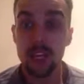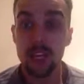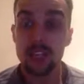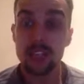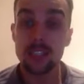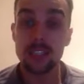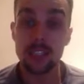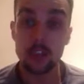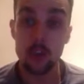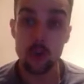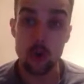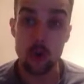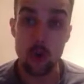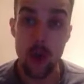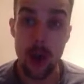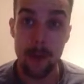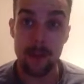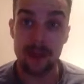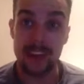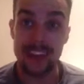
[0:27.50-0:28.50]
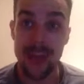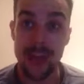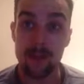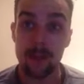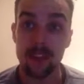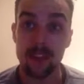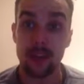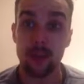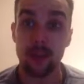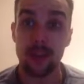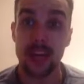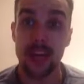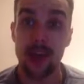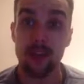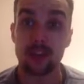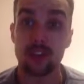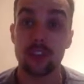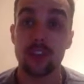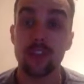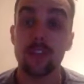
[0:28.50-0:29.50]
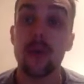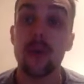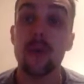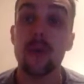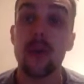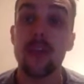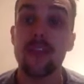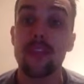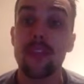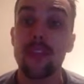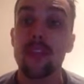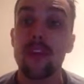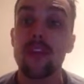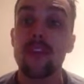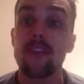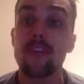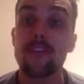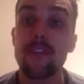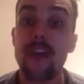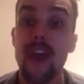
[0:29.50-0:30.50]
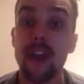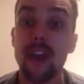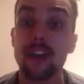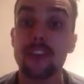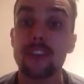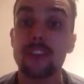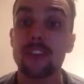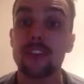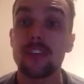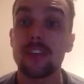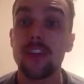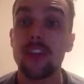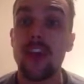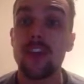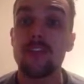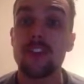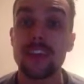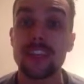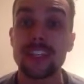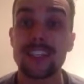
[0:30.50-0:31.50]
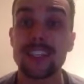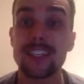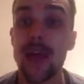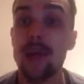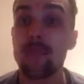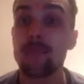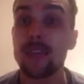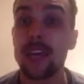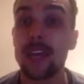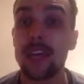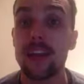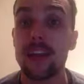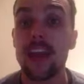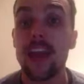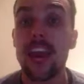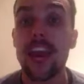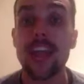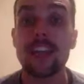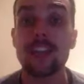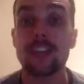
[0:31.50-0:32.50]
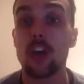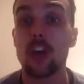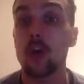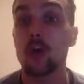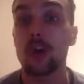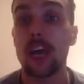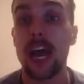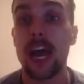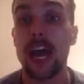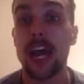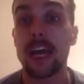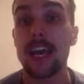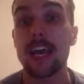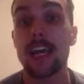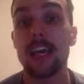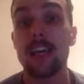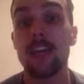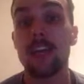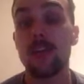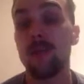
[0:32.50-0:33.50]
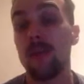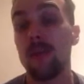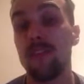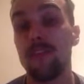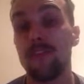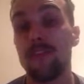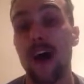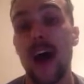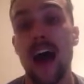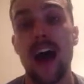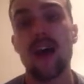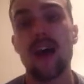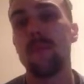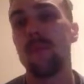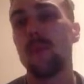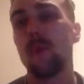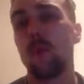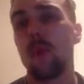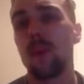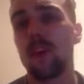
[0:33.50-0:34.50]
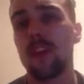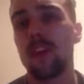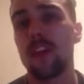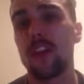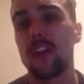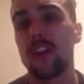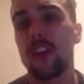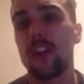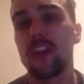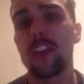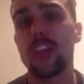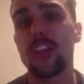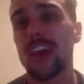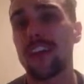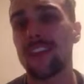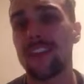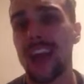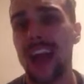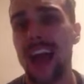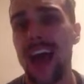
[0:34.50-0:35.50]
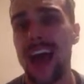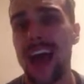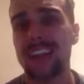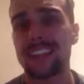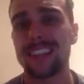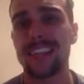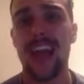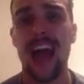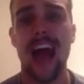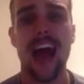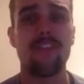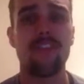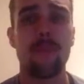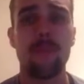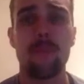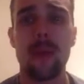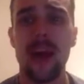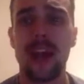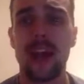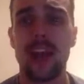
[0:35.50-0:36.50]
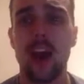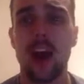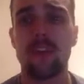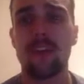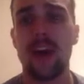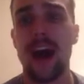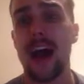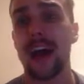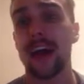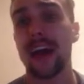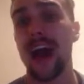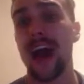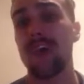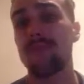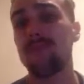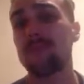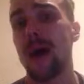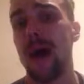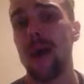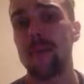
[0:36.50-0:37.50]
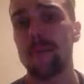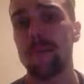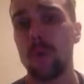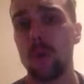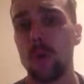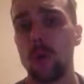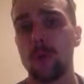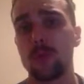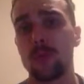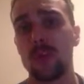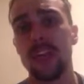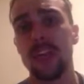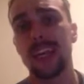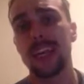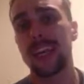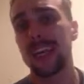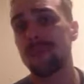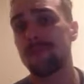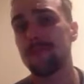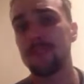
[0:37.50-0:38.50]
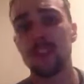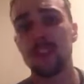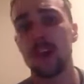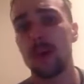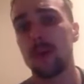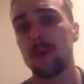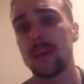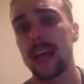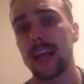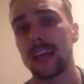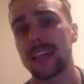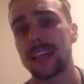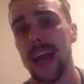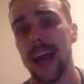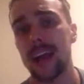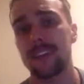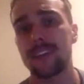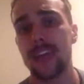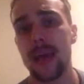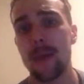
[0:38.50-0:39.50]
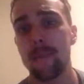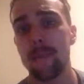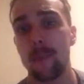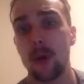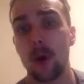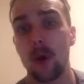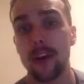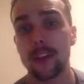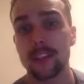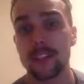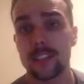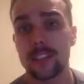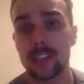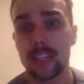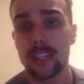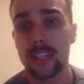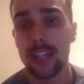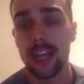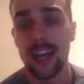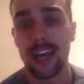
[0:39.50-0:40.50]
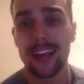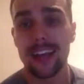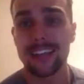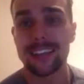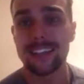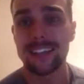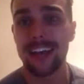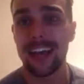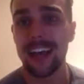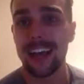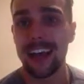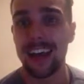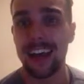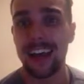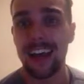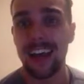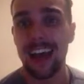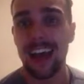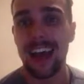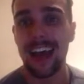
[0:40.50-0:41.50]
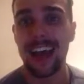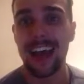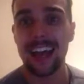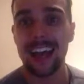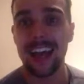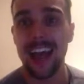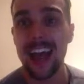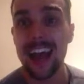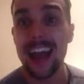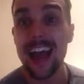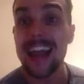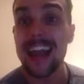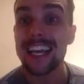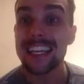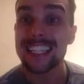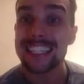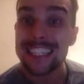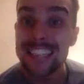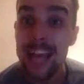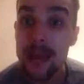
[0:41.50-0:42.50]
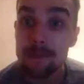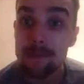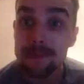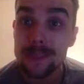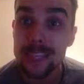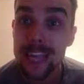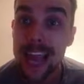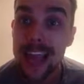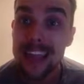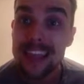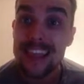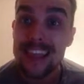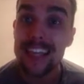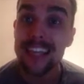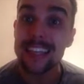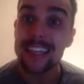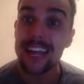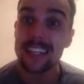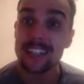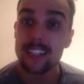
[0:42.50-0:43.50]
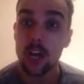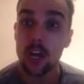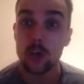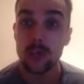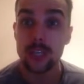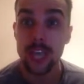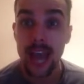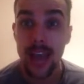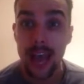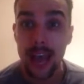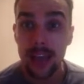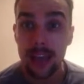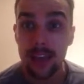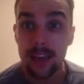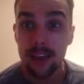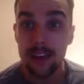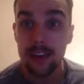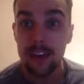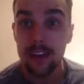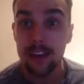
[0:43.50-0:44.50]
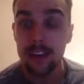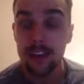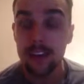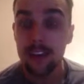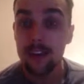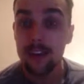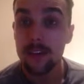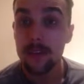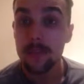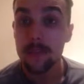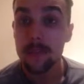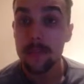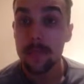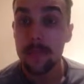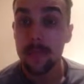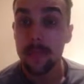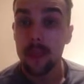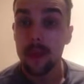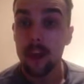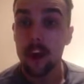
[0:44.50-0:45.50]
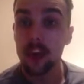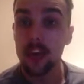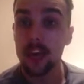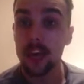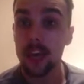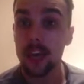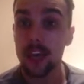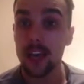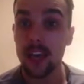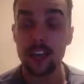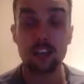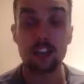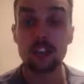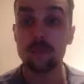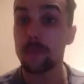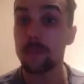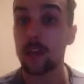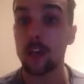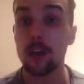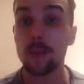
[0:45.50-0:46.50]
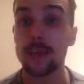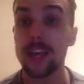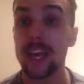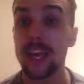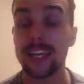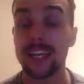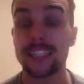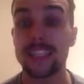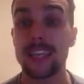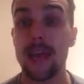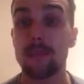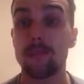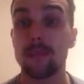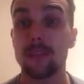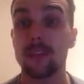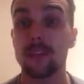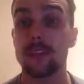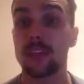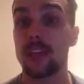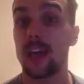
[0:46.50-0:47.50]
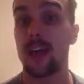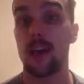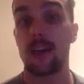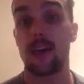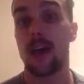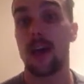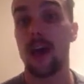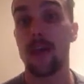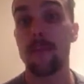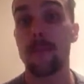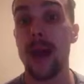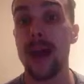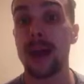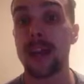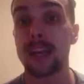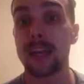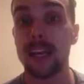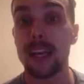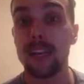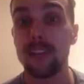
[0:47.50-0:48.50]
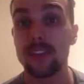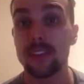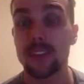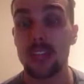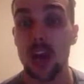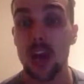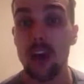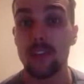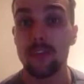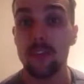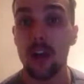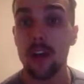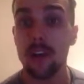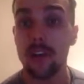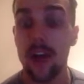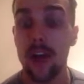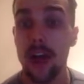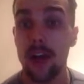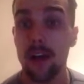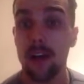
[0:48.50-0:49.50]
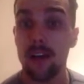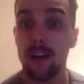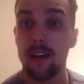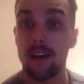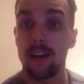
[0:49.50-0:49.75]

This is a new epidemic that we're now suffering with fellas have accepted it's okay to be fat, be one of the jack the lads, have a belly overhang, have man boobs, get you know nick down ten points, and uh, and and and accept it and think that's okay. Okay, it's just become an acceptance that a man can live his life like that.